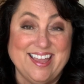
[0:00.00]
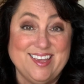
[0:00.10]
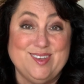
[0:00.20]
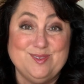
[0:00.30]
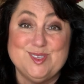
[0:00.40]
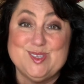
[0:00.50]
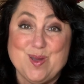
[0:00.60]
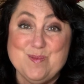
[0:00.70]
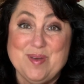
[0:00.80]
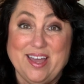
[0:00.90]
Thank you
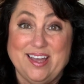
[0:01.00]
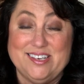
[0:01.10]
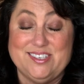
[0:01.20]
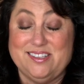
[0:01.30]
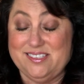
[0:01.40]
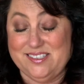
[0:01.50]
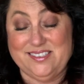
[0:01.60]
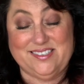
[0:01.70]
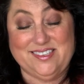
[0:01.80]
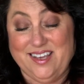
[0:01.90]
so much. This
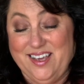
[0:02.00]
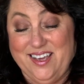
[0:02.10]
is